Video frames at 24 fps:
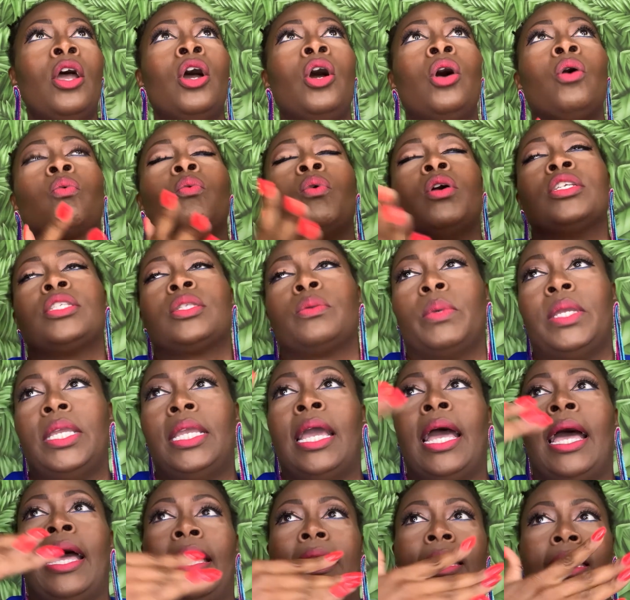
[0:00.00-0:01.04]
Once we
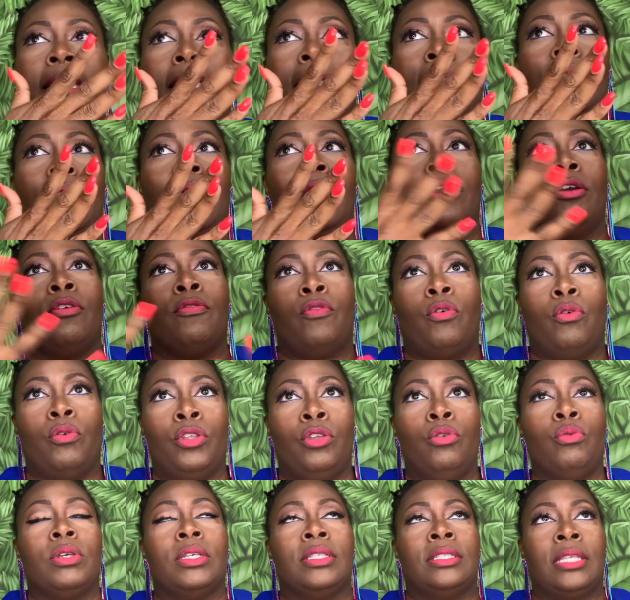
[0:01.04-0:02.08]
got in there, of course, you
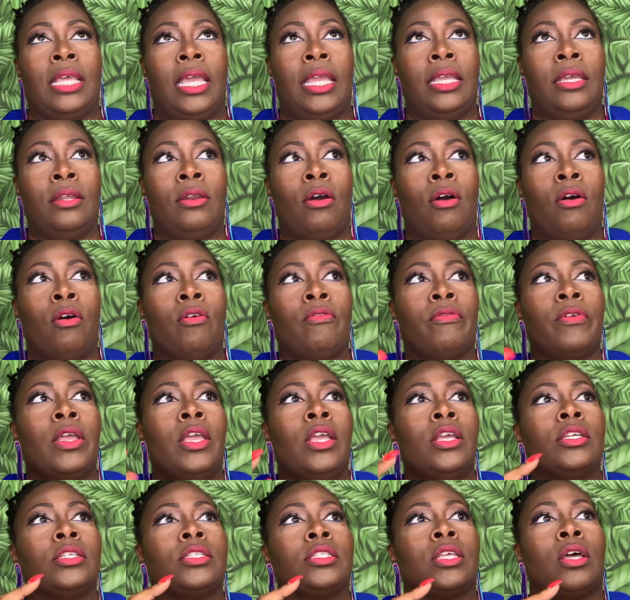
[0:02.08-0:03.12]
could take it off.
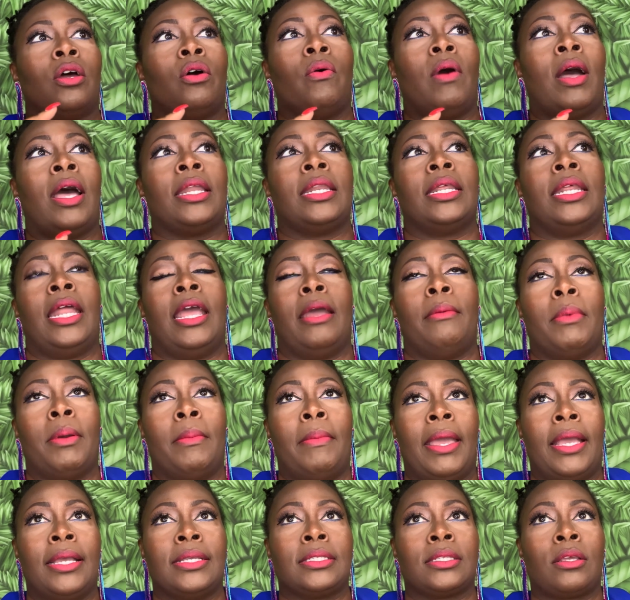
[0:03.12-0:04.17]
So I didn't have my
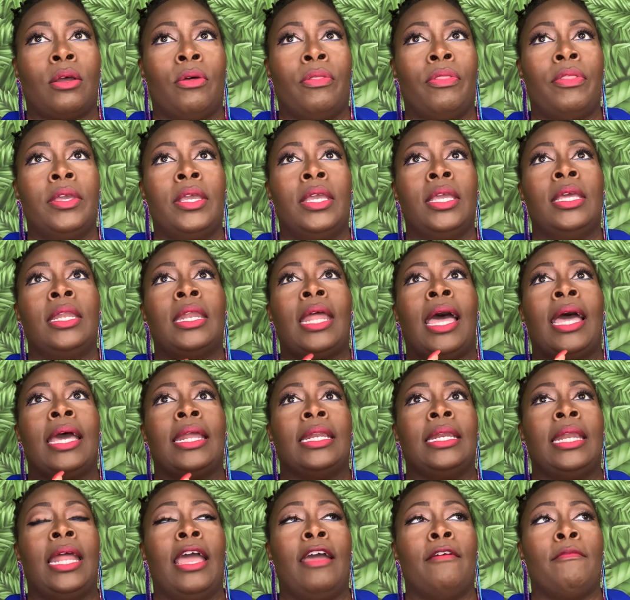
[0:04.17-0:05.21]
mask on then. I
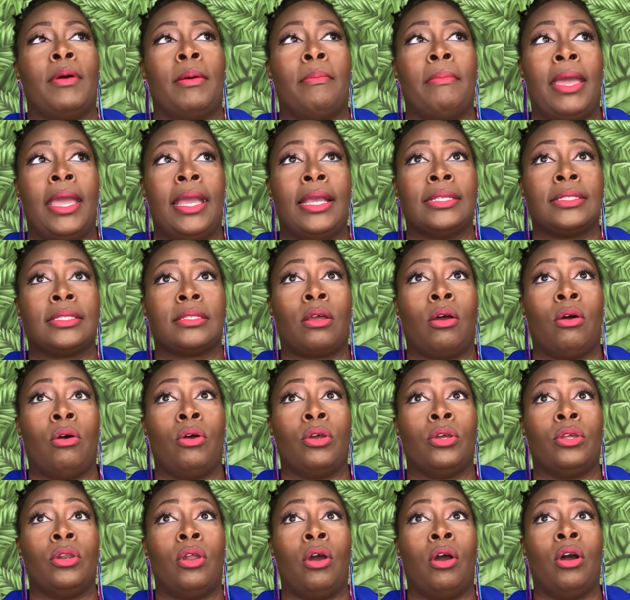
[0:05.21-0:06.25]
didn't have my mask
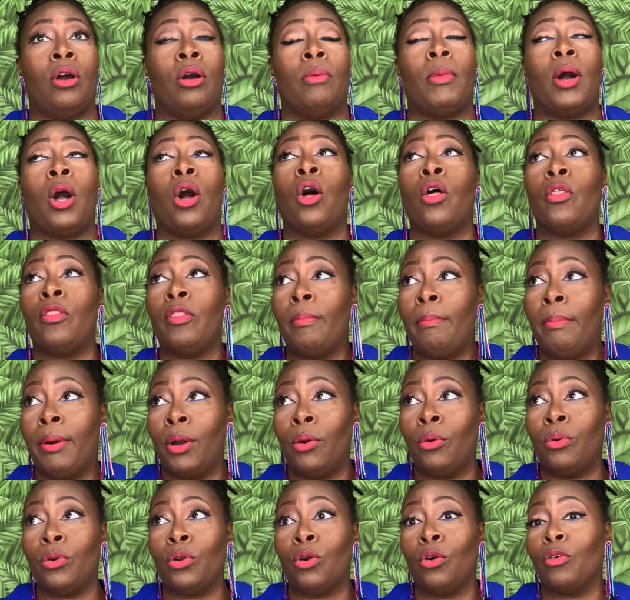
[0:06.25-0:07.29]
on the
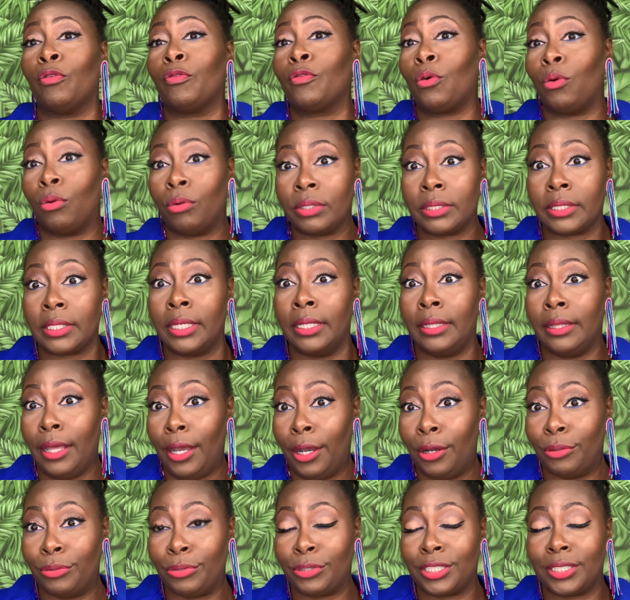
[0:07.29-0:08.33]
boat, or of course in the
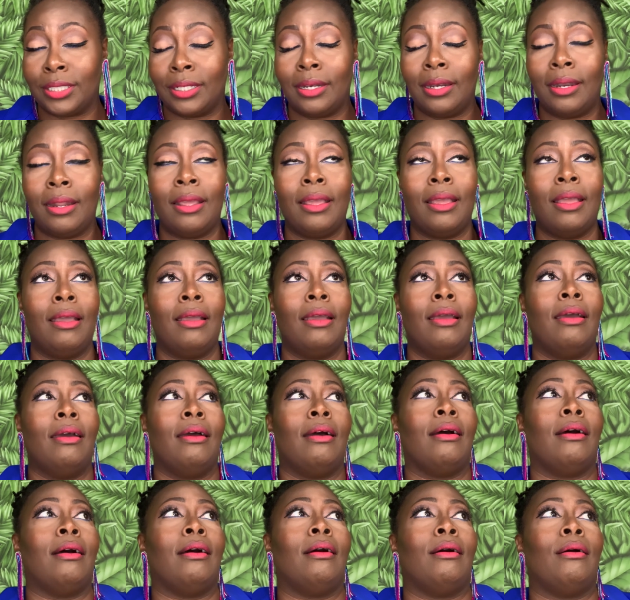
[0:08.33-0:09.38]
ocean.
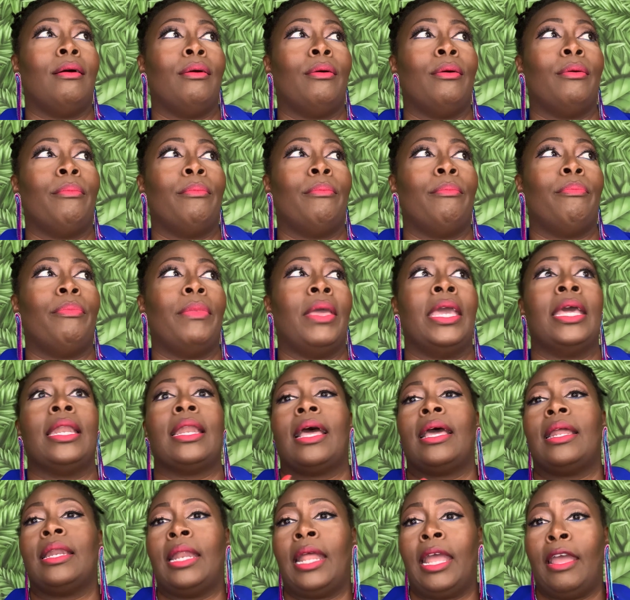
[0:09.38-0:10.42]
And I
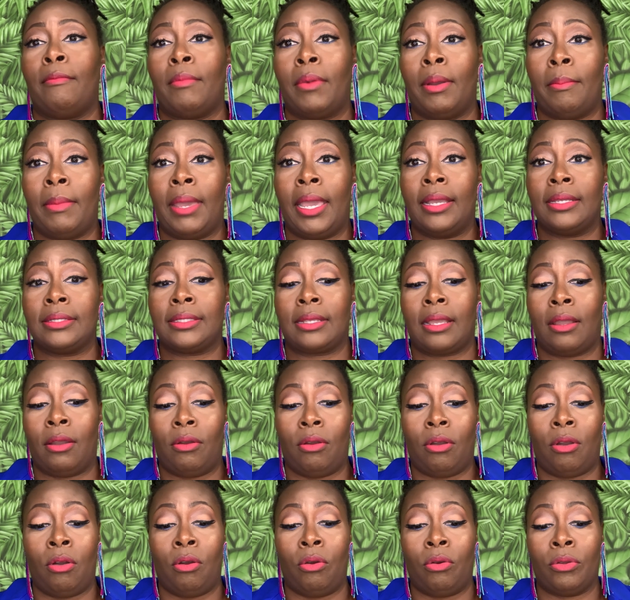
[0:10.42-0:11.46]
didn't have my mask
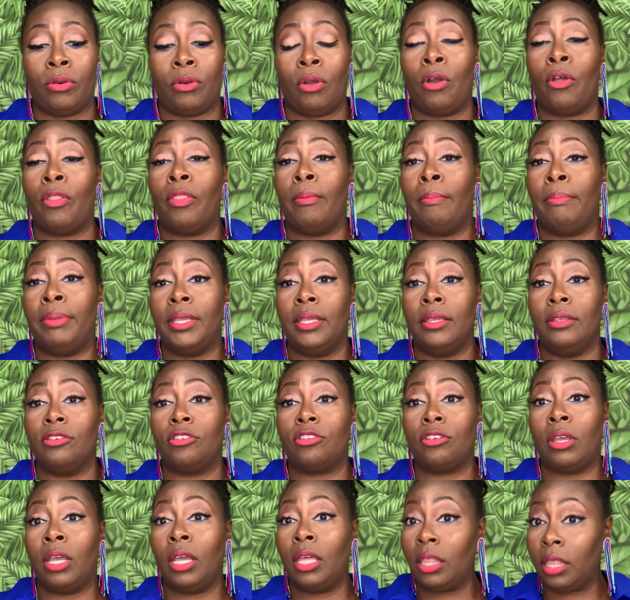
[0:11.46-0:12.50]
on the beach.
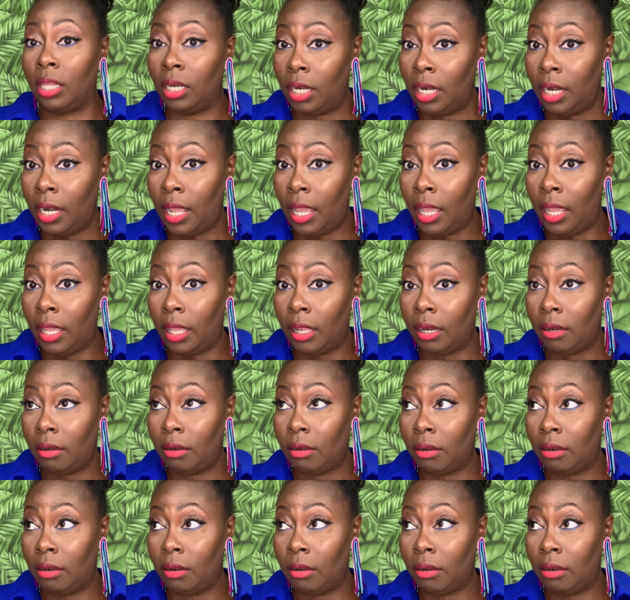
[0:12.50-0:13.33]
Other than that,